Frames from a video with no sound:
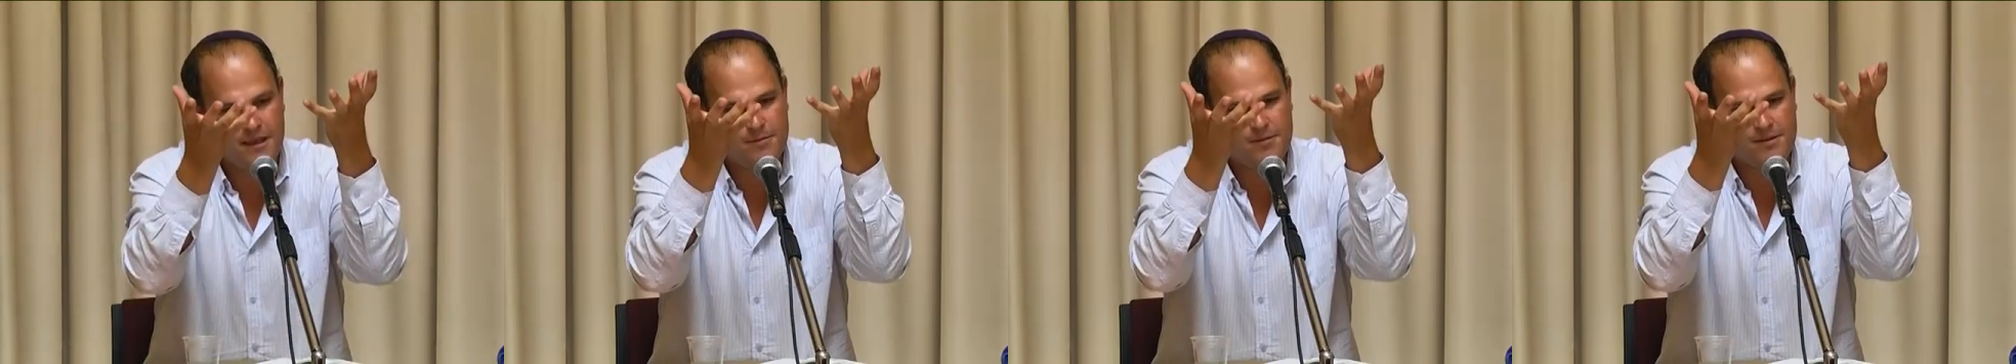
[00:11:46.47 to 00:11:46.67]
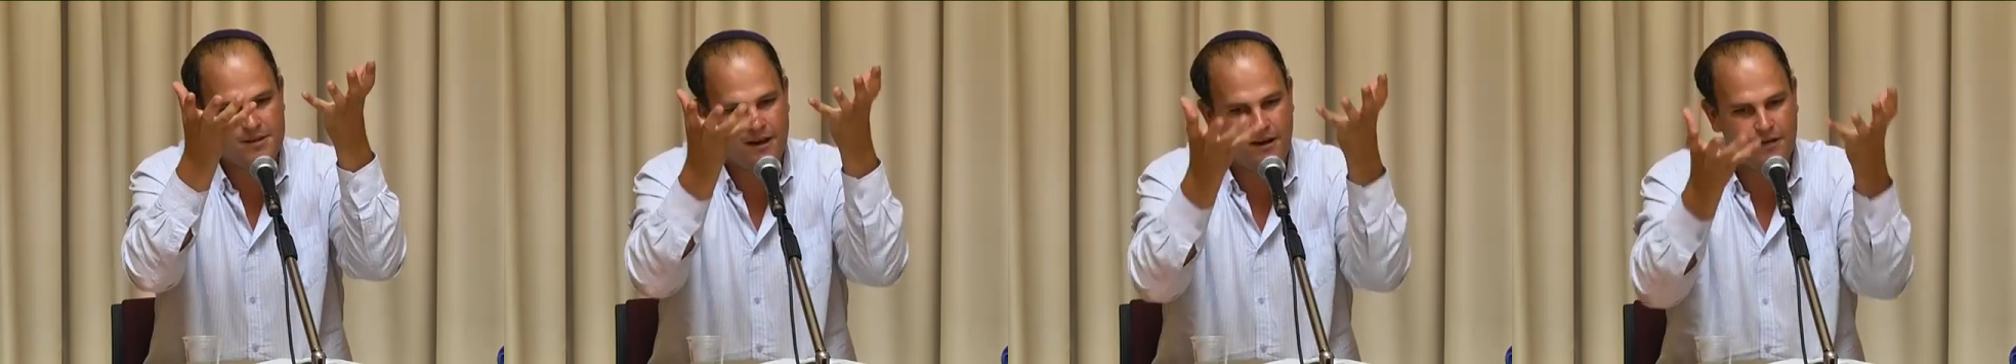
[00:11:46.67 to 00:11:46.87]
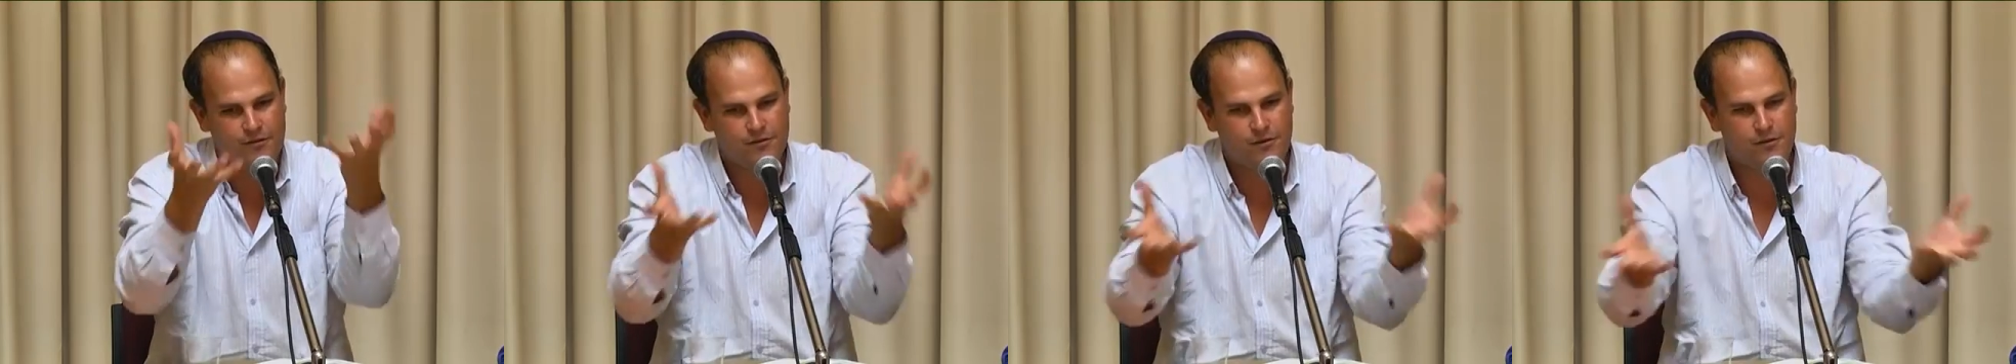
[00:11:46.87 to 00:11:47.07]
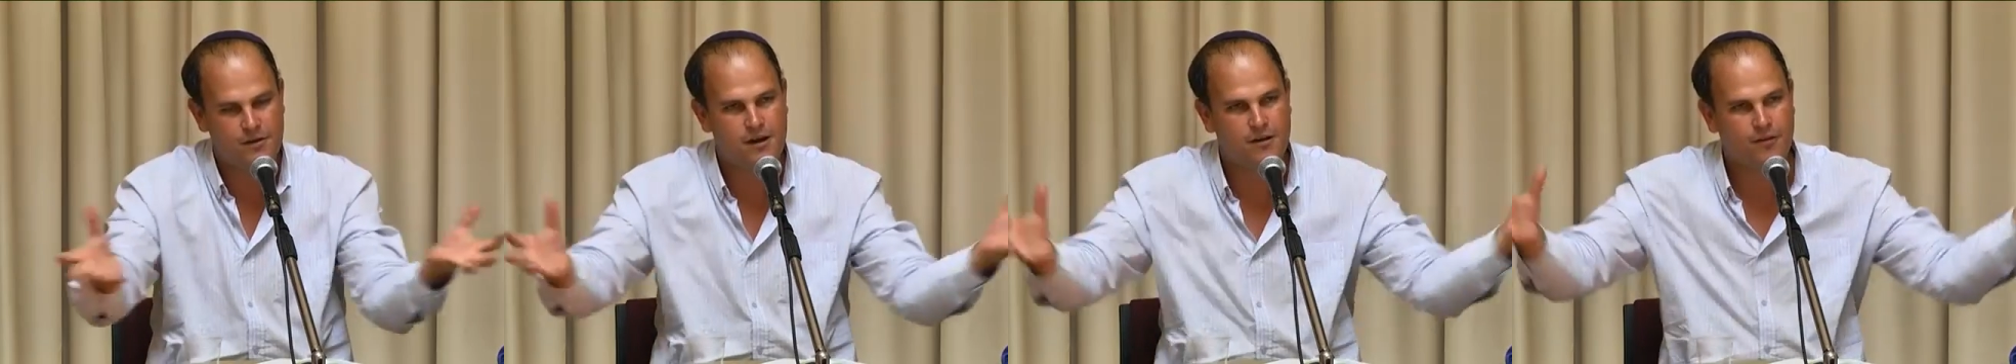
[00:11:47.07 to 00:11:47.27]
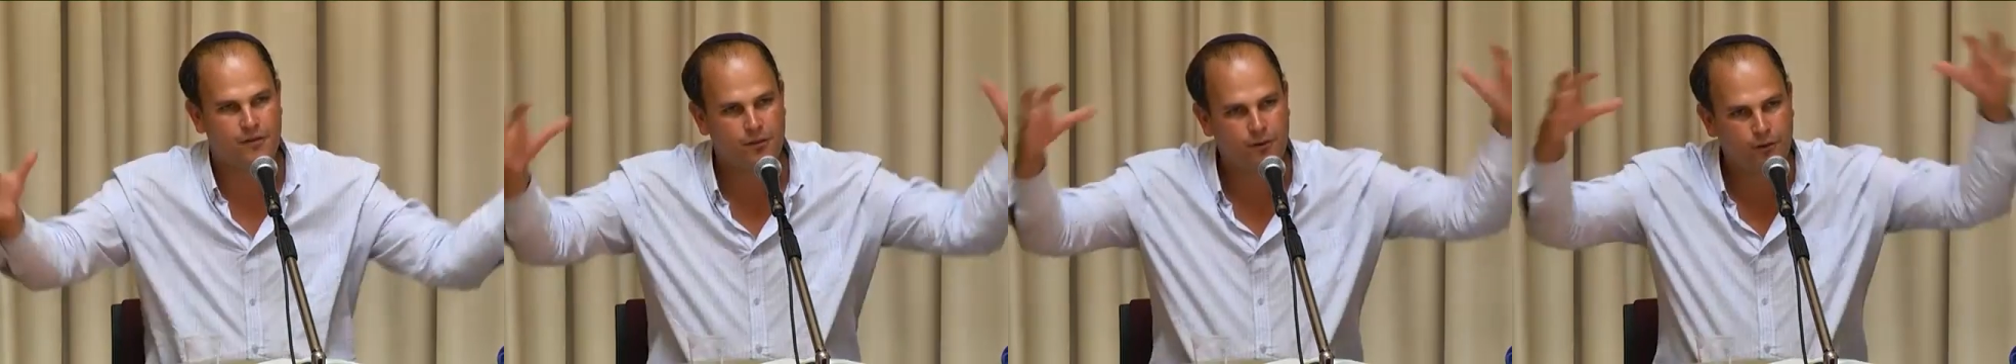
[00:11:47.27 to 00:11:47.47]
themselves to
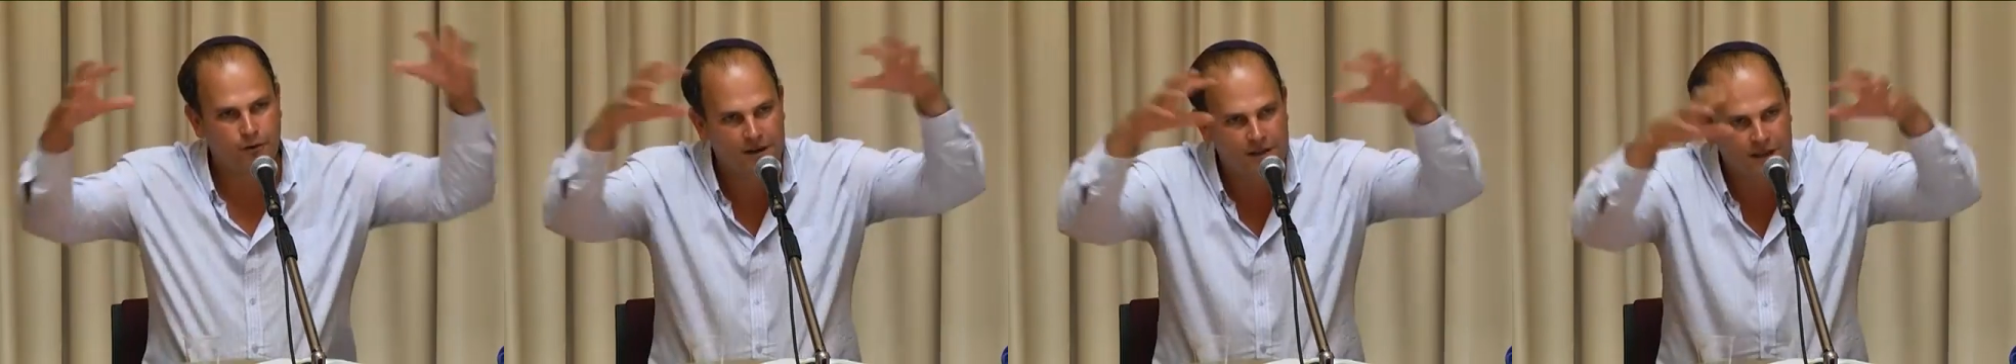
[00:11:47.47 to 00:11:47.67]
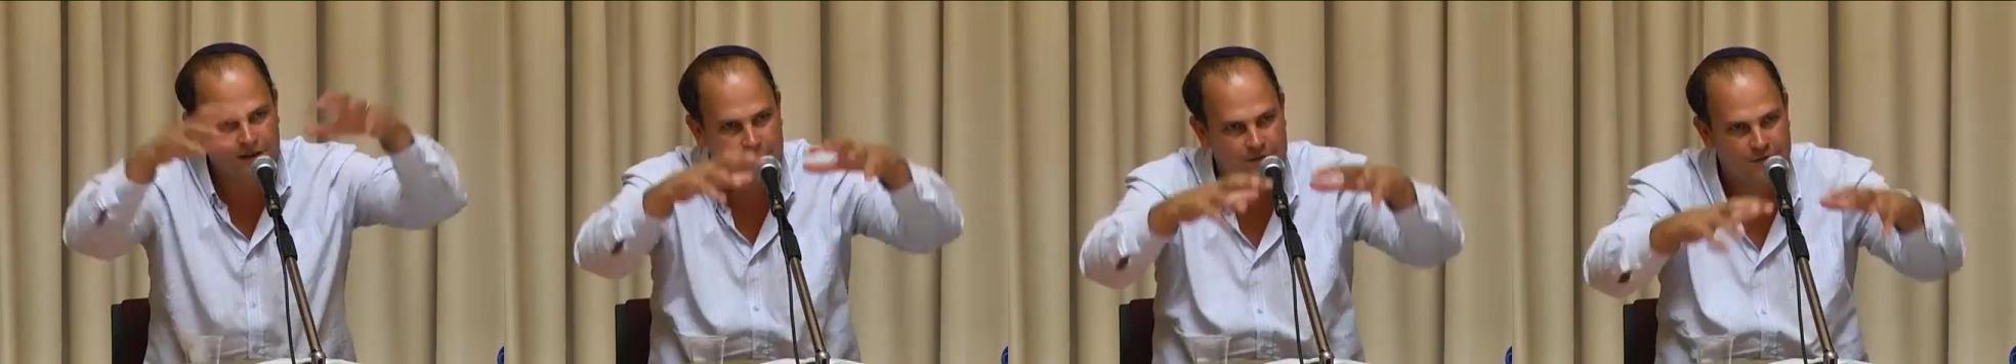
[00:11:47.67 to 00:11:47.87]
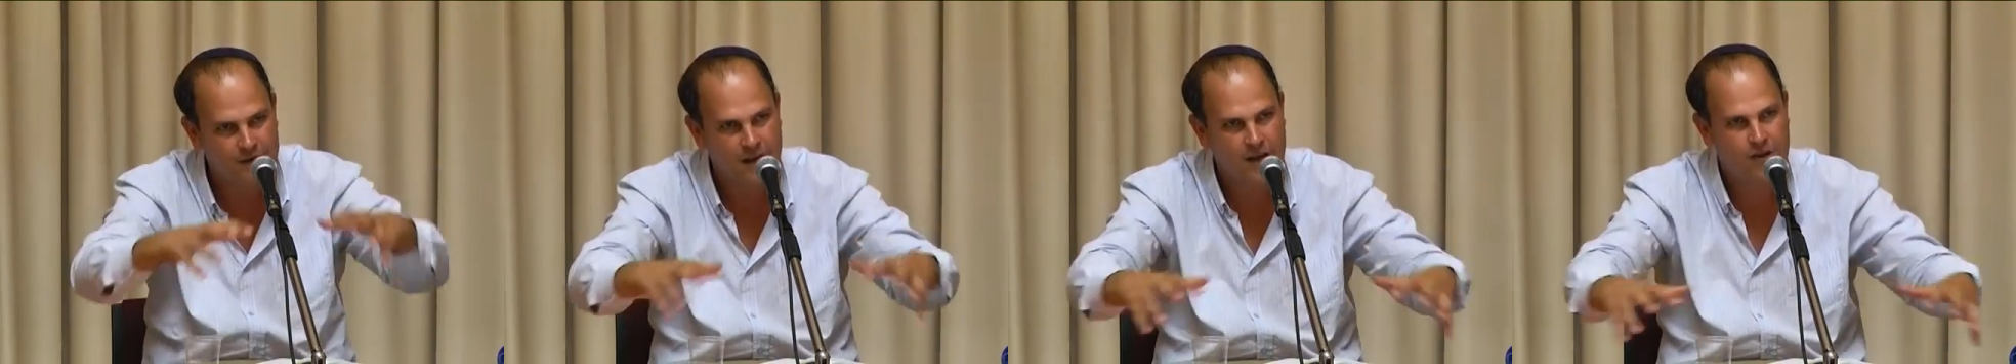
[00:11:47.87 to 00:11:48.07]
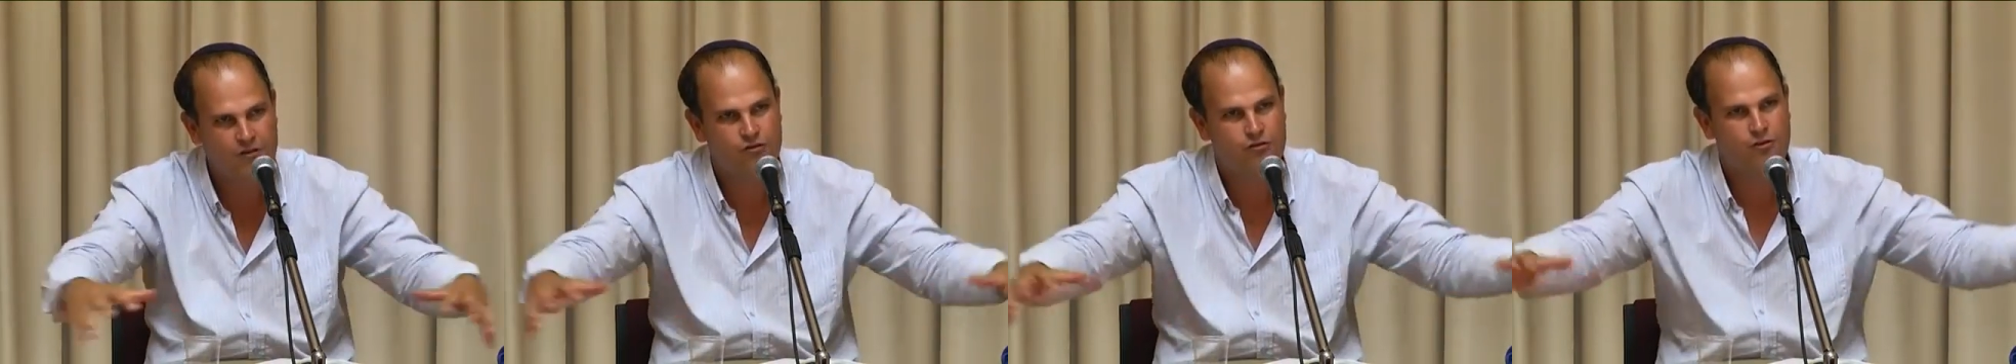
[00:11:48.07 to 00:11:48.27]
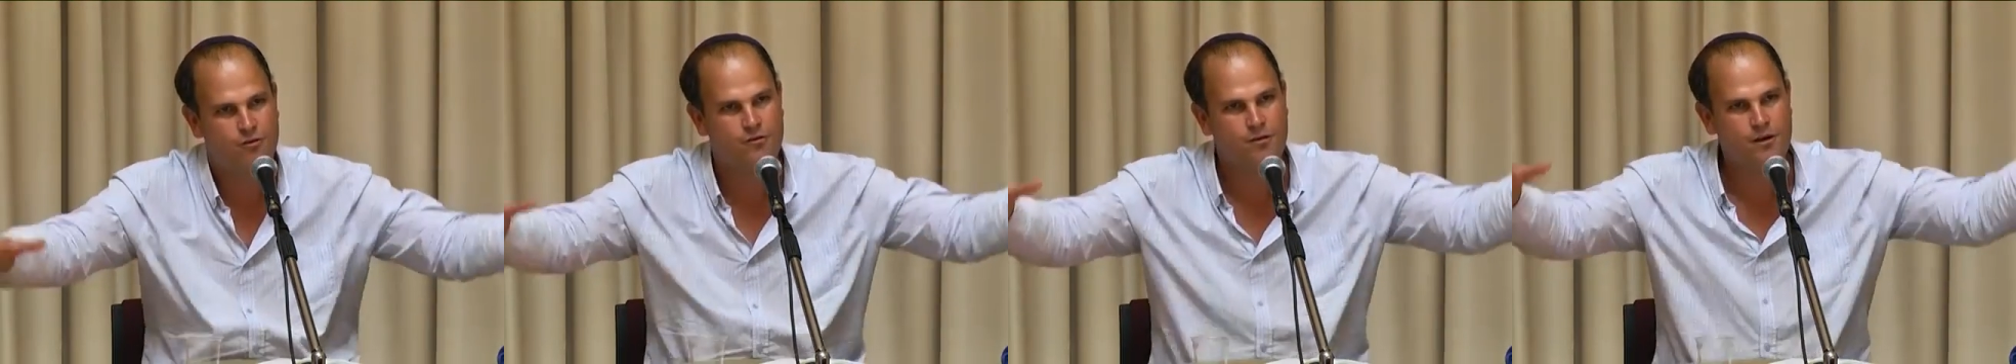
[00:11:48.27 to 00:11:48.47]
the authority of
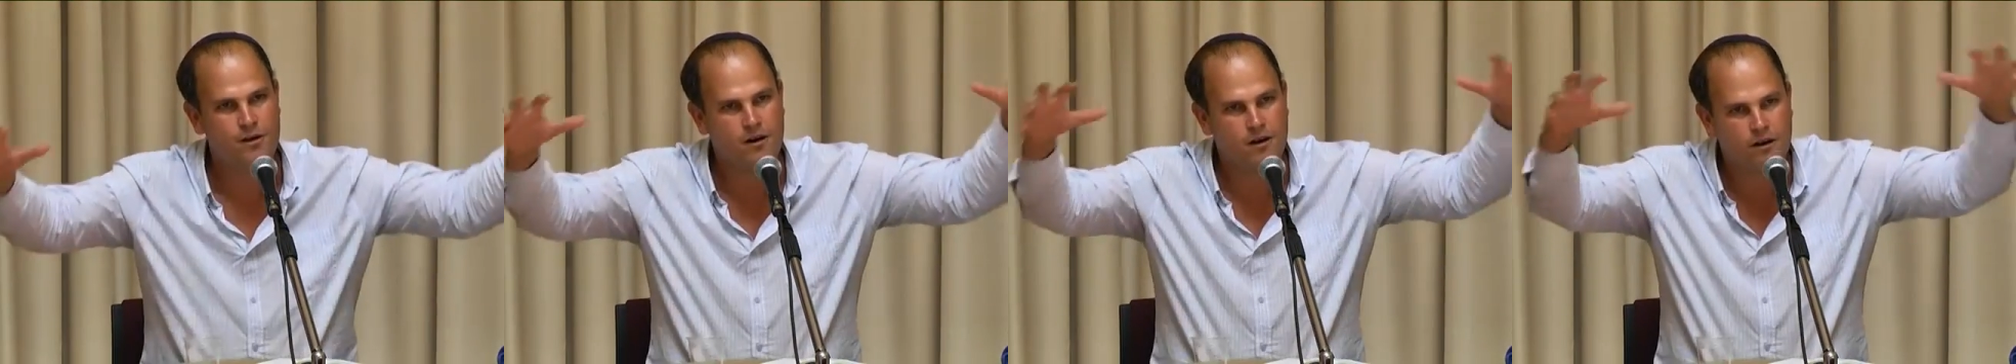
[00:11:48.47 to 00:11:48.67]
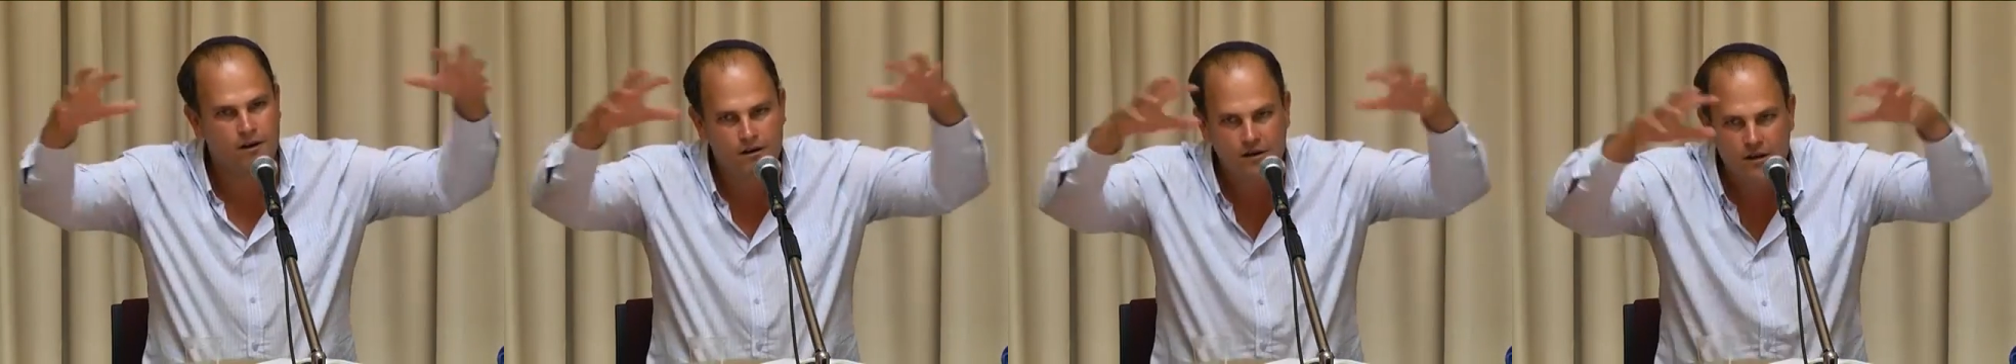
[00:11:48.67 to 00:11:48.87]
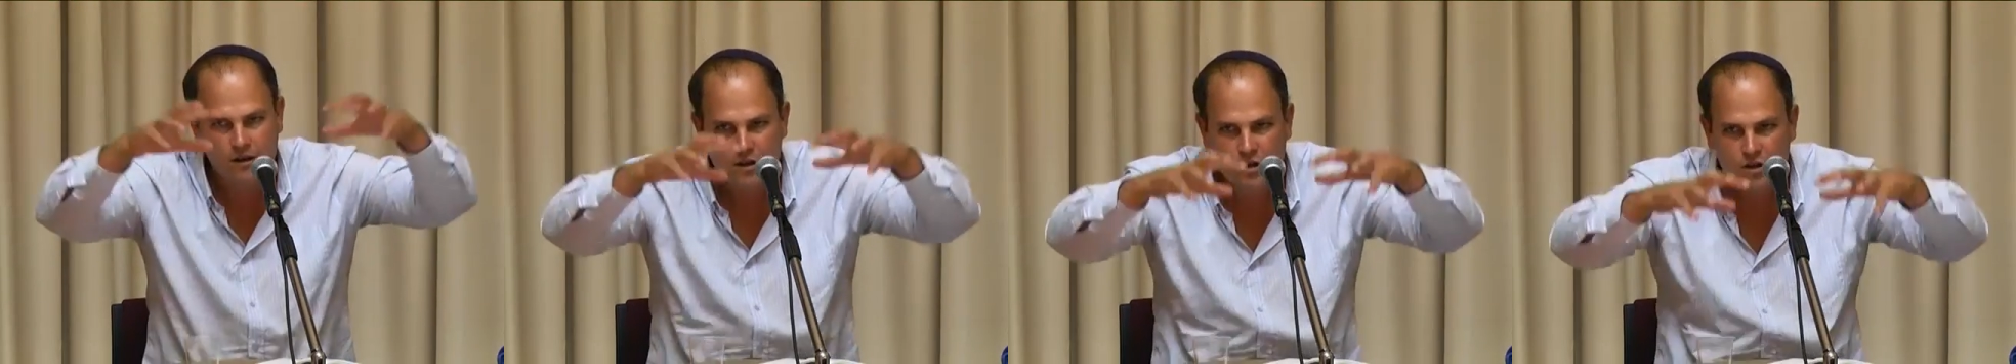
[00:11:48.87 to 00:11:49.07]
nature. They are